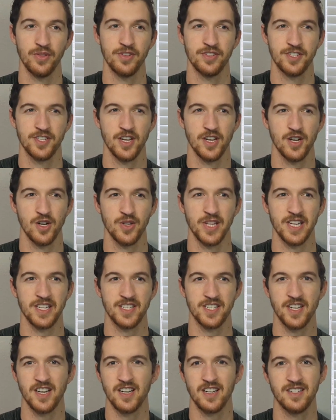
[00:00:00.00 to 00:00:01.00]
So that
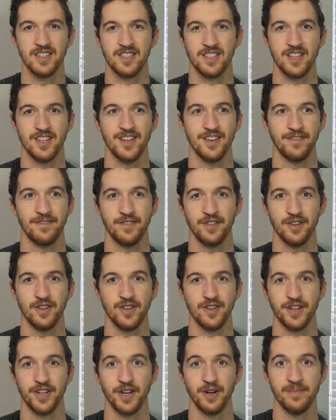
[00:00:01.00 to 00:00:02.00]
sucks if you're,